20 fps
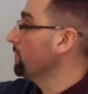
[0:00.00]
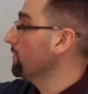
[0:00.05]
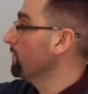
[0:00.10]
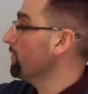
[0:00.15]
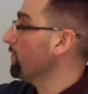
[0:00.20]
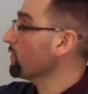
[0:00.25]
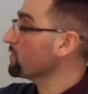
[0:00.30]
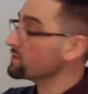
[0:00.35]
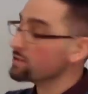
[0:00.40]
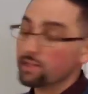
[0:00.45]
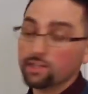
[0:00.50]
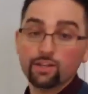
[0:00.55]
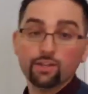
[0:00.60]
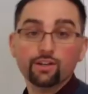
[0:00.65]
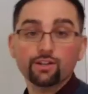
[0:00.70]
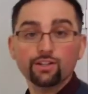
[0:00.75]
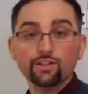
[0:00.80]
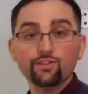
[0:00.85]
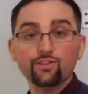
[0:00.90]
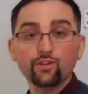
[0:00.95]
First thing you're
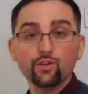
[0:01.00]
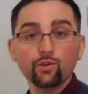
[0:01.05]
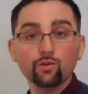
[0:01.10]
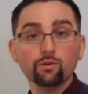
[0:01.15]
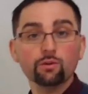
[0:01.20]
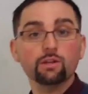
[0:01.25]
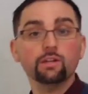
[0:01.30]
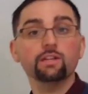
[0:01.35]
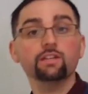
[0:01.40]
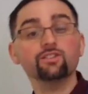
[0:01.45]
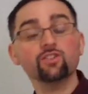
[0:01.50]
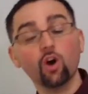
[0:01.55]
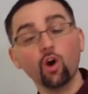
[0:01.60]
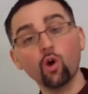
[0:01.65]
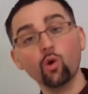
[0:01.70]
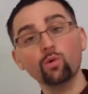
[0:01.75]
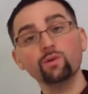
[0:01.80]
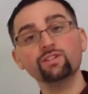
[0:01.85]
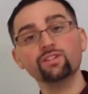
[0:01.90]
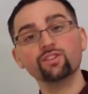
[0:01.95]
going to do is
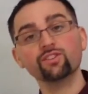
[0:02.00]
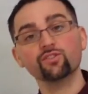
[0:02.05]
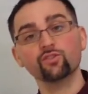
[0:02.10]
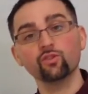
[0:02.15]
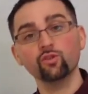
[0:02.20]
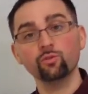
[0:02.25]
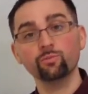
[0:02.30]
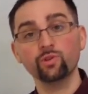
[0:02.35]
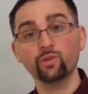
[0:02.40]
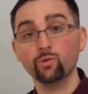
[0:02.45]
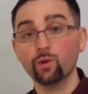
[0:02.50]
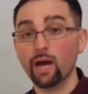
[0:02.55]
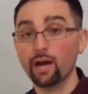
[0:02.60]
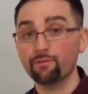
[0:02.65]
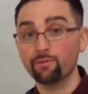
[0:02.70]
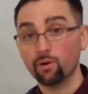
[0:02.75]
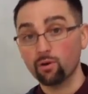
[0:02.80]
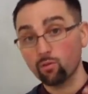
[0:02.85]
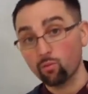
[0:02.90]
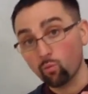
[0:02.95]
always assume you
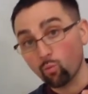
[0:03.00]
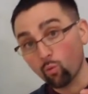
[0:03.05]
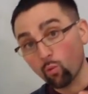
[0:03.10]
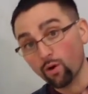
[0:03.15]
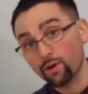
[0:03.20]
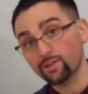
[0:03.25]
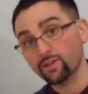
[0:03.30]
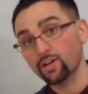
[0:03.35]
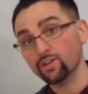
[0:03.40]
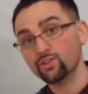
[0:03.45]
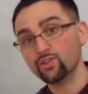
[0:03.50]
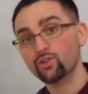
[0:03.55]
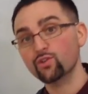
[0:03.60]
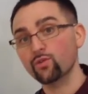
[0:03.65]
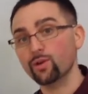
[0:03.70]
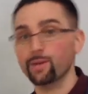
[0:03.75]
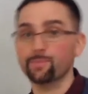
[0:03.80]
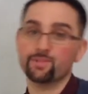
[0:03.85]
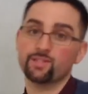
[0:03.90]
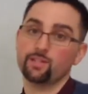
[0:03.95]
have a 100
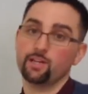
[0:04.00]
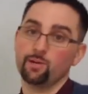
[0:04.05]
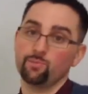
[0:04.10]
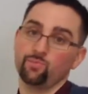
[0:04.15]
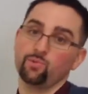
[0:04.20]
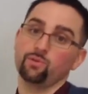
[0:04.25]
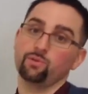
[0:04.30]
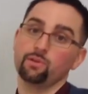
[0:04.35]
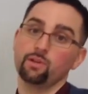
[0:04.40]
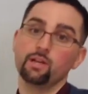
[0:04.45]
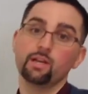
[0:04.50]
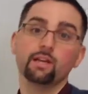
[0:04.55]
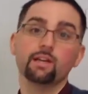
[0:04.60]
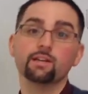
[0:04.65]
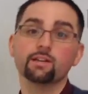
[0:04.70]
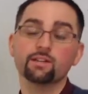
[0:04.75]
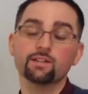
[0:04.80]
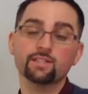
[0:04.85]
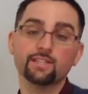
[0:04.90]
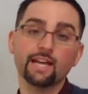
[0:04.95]
gram sample,
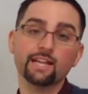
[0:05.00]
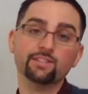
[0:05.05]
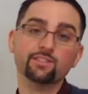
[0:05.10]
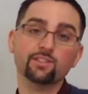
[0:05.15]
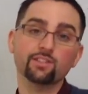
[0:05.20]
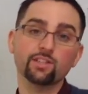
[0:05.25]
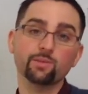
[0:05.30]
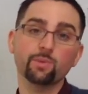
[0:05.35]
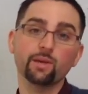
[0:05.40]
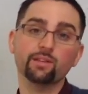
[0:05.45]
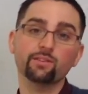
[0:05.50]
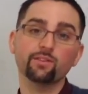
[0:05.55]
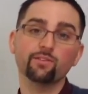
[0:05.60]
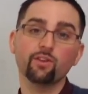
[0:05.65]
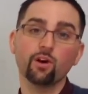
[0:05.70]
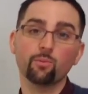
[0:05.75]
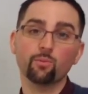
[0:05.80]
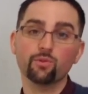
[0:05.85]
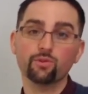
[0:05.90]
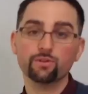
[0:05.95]
because that's going to make the
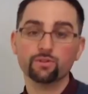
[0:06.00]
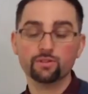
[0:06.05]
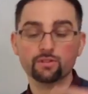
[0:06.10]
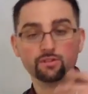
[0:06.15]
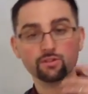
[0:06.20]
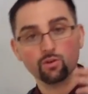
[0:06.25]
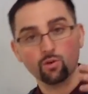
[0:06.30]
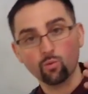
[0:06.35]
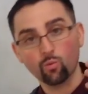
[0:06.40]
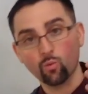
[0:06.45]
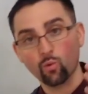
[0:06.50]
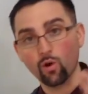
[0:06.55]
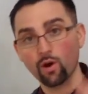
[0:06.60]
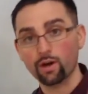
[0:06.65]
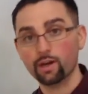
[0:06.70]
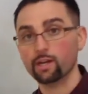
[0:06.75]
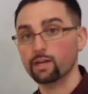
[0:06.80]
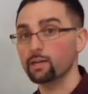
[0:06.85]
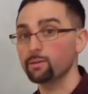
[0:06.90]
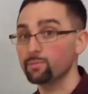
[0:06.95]
numbers
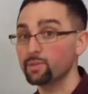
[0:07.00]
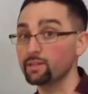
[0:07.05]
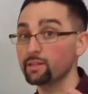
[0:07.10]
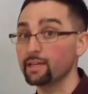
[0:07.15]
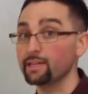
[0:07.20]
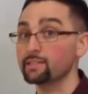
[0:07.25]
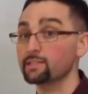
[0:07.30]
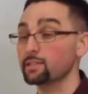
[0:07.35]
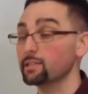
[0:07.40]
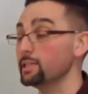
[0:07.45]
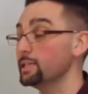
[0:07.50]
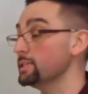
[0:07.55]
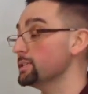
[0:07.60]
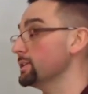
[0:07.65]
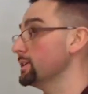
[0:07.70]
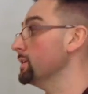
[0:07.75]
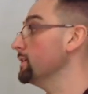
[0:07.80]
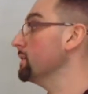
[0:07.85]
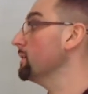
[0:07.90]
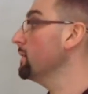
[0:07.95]
work and be nice and easy.